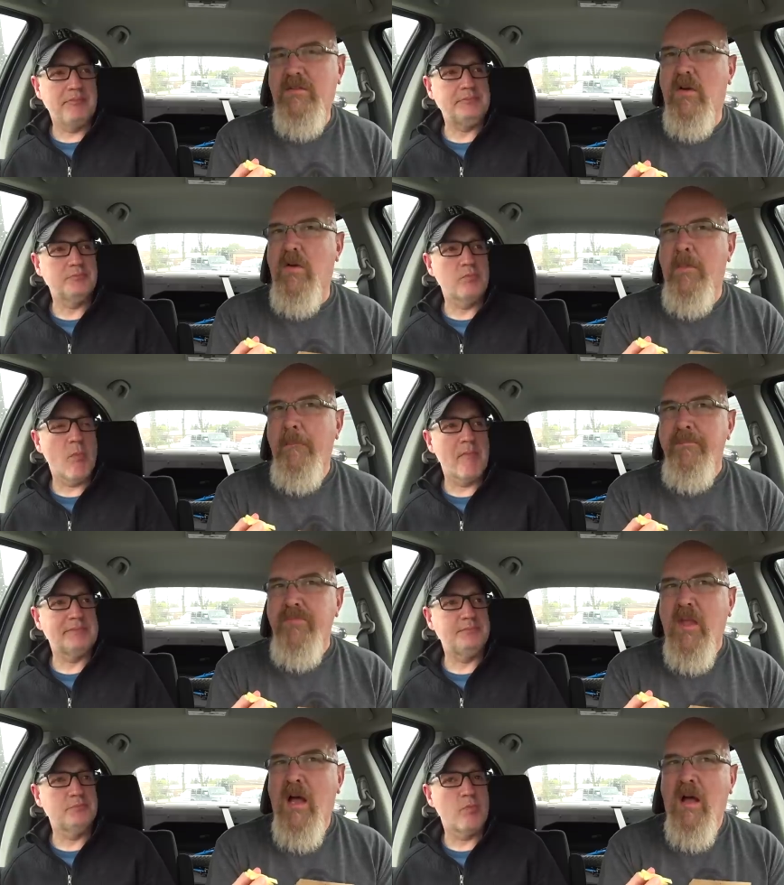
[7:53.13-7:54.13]
Speaker 1: so
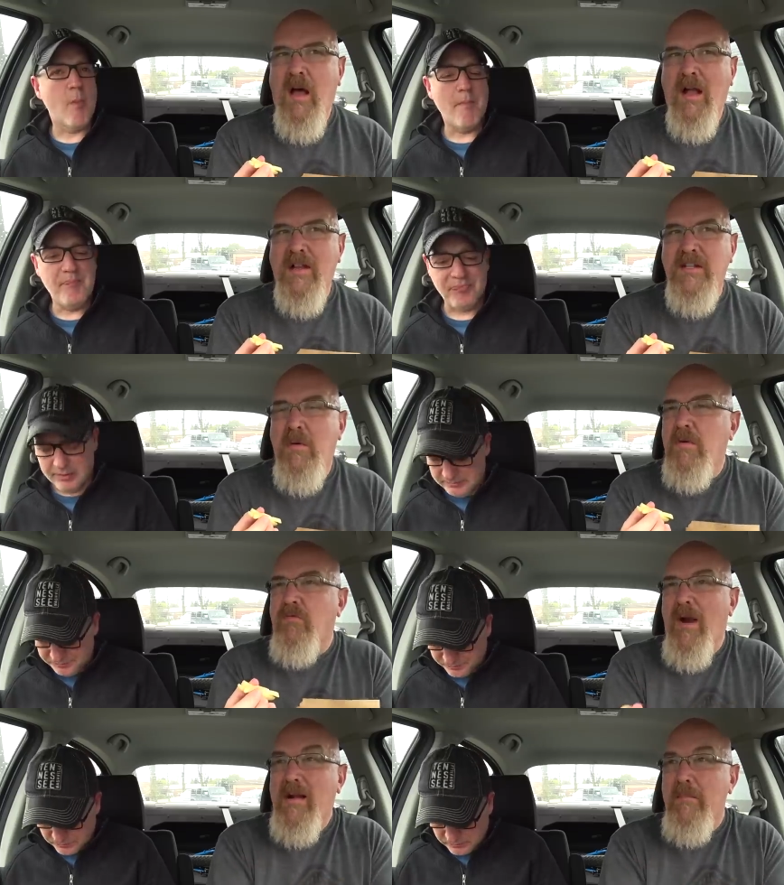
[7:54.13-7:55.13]
uh, I guess I would
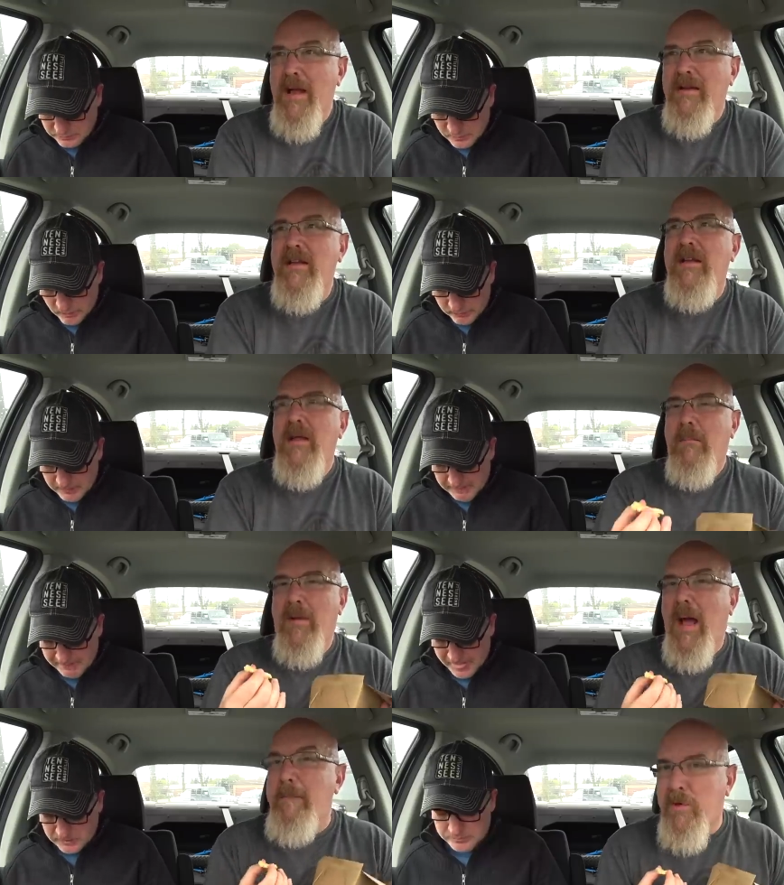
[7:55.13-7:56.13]
recommend it.
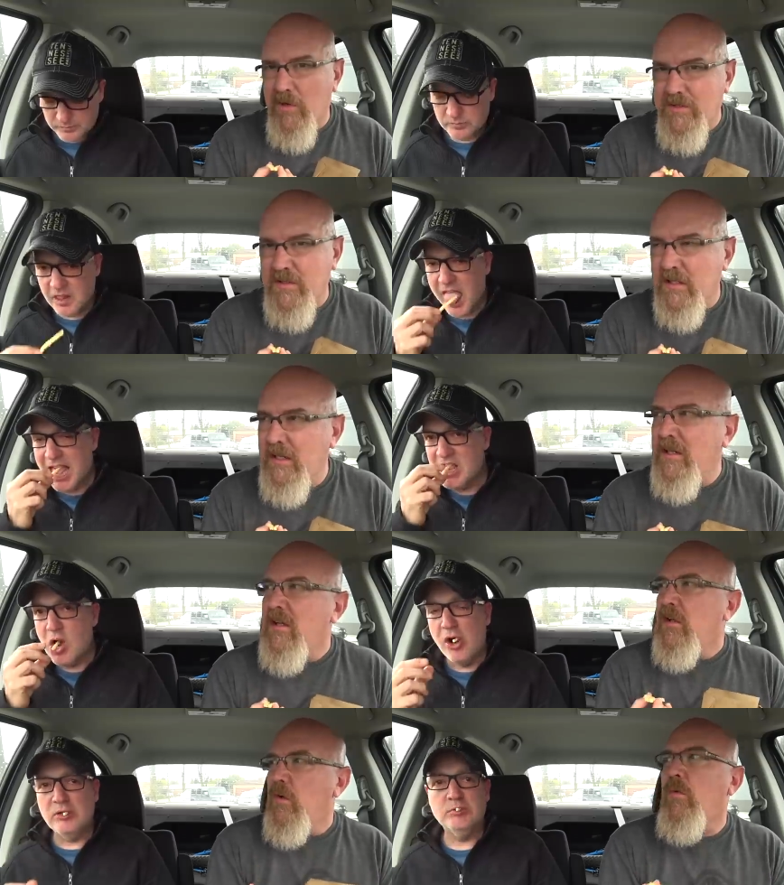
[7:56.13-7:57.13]
But I personally
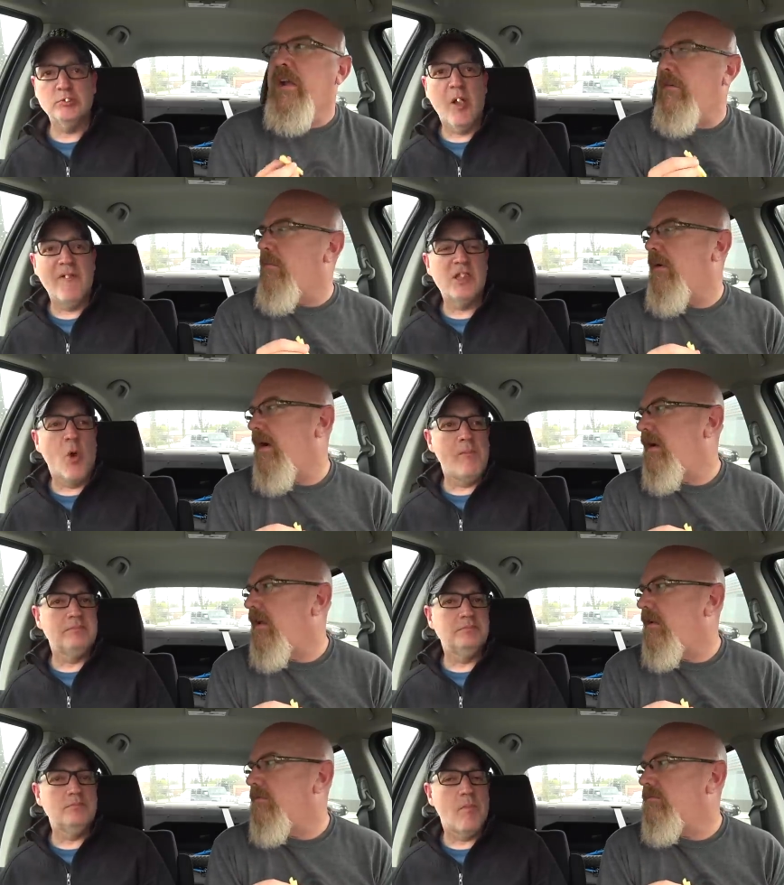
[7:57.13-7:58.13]
would never buy it
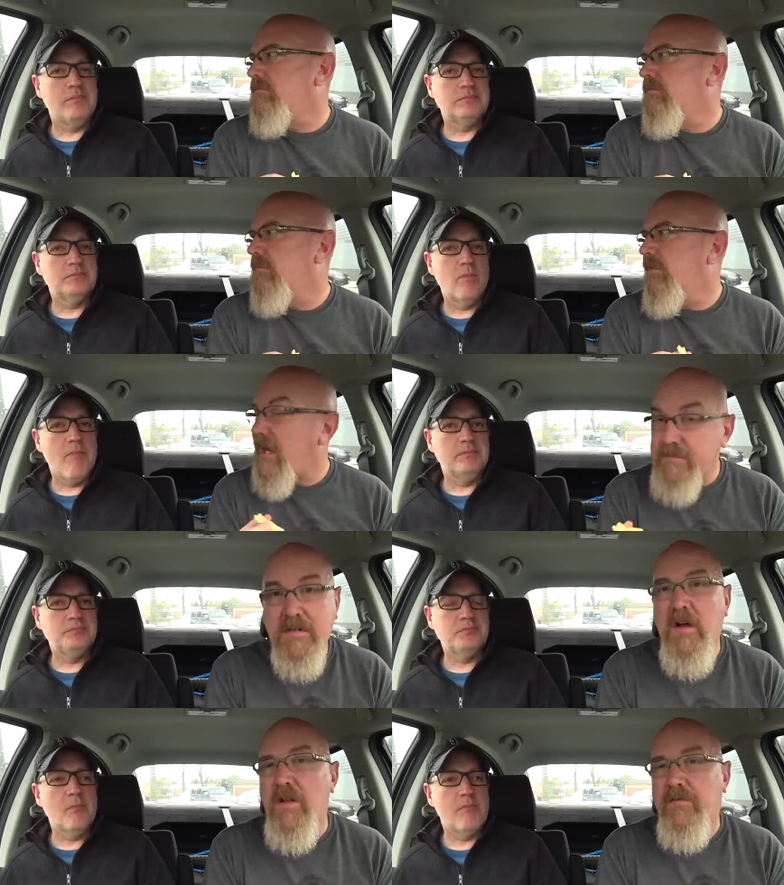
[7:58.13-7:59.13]
again. Thanks,
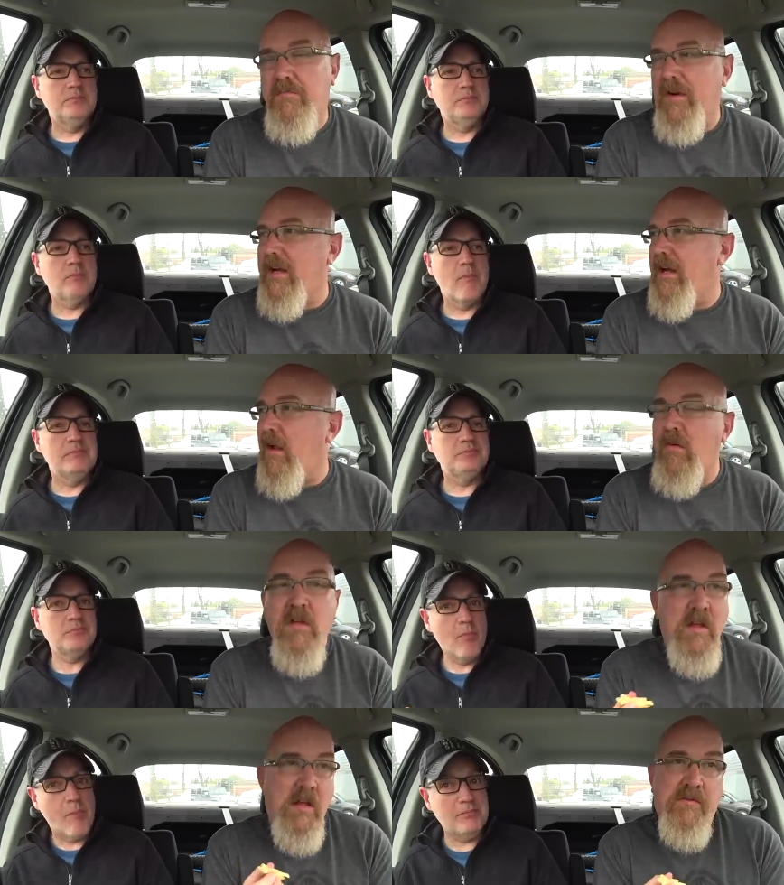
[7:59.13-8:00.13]
McDonald's, for bringing it out.
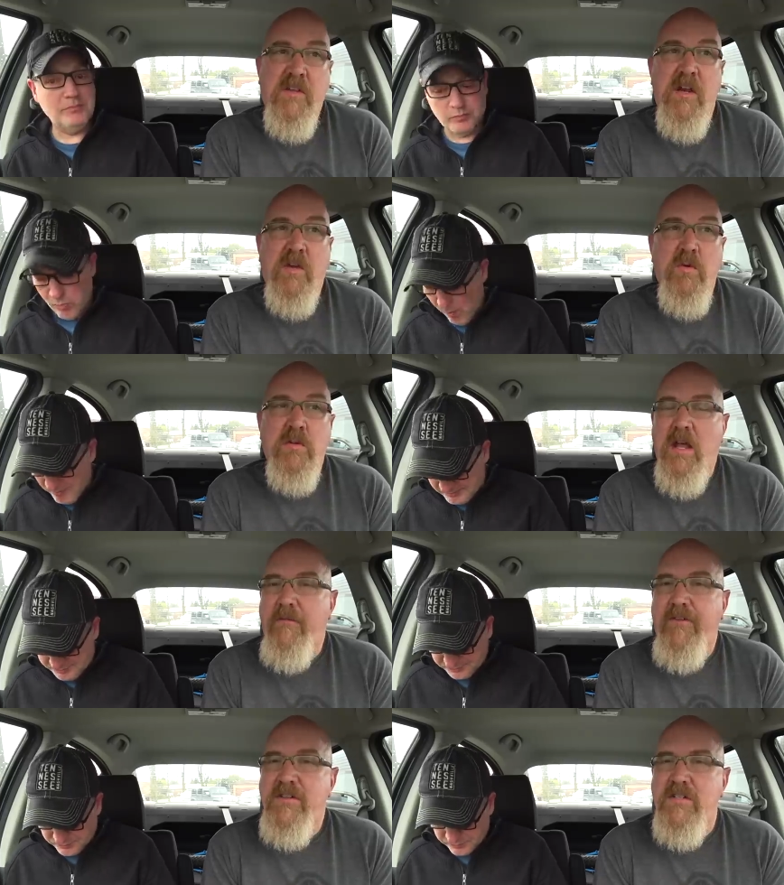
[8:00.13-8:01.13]
It was kind of cool to
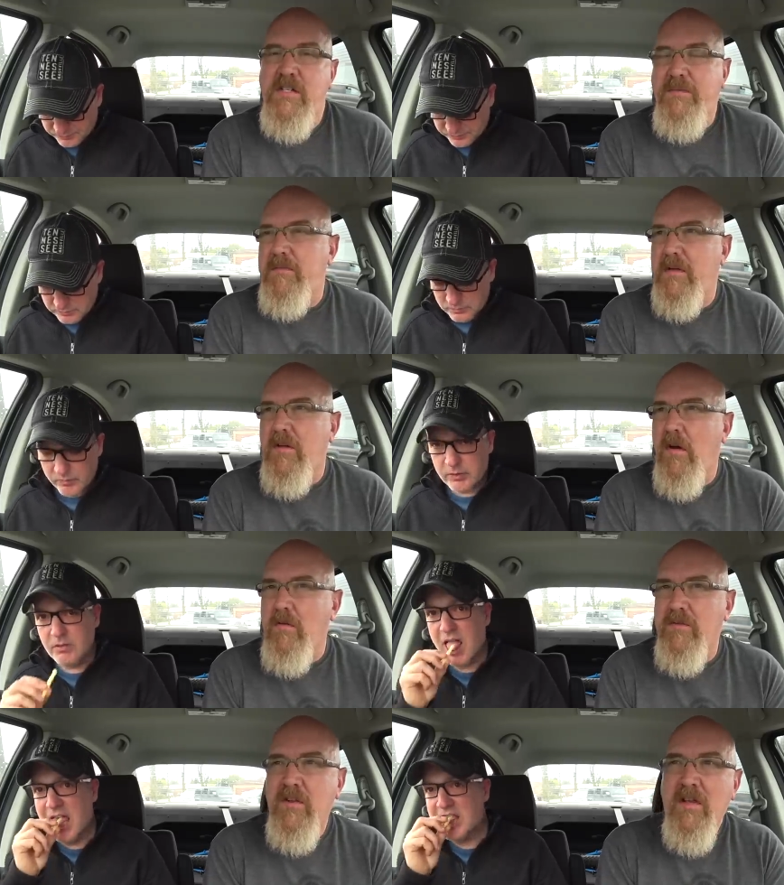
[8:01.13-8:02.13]
have fish and chips at
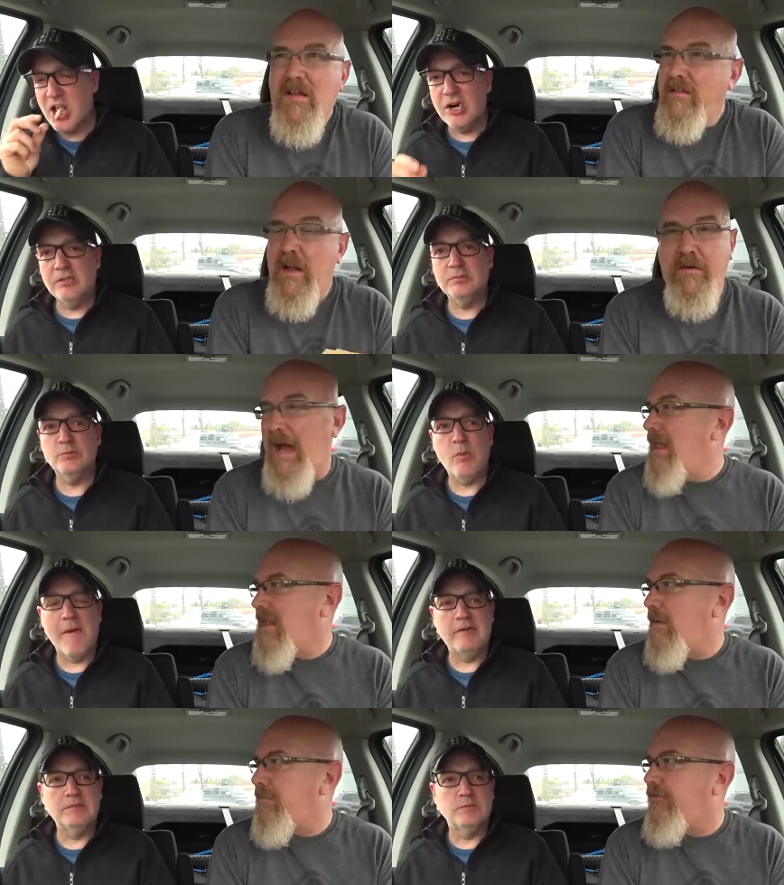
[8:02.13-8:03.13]
McDonald's. Never had
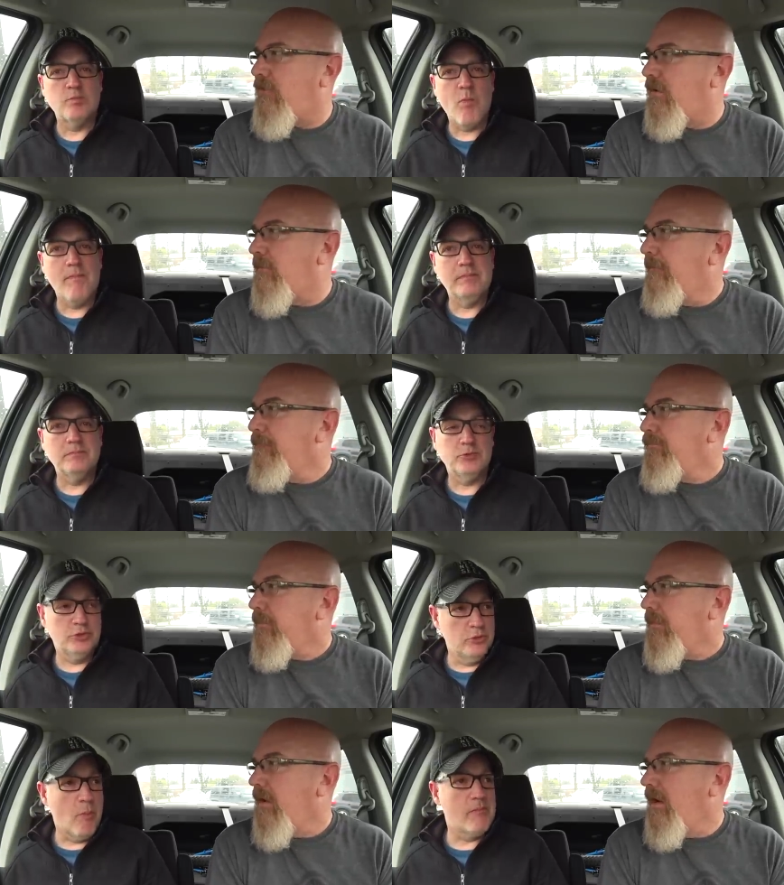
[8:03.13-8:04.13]
that before.
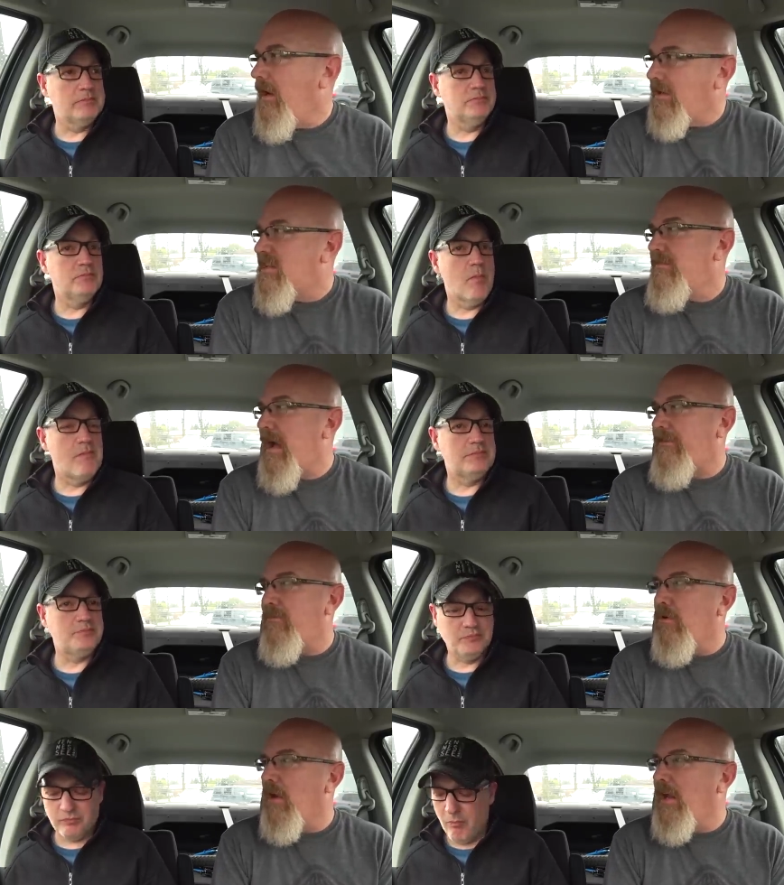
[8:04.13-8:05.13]
True. And I just came back
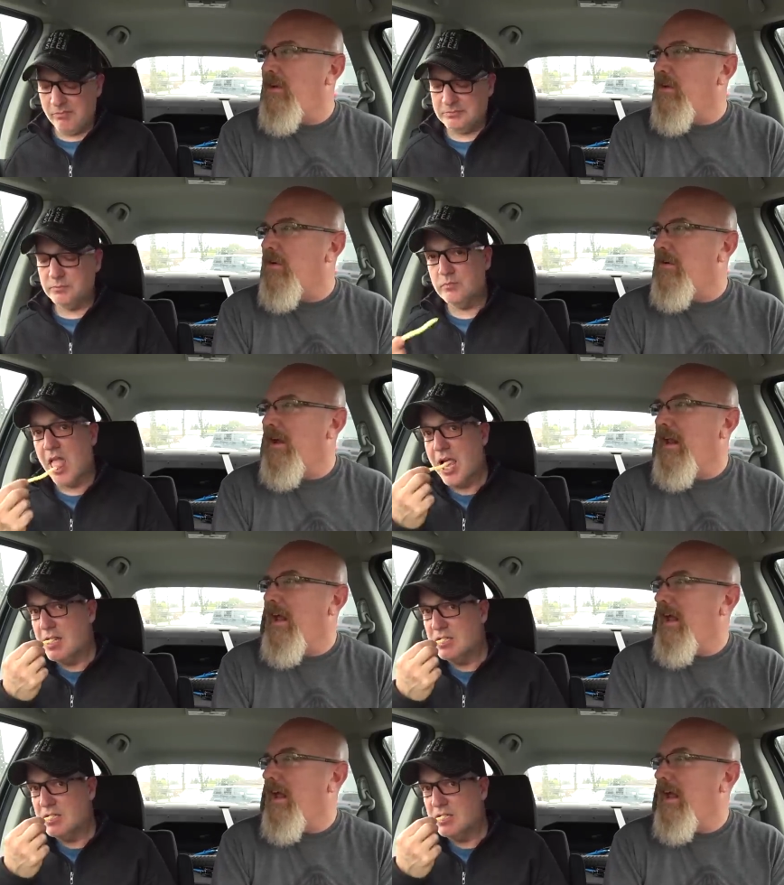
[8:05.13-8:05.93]
from Orlando, and I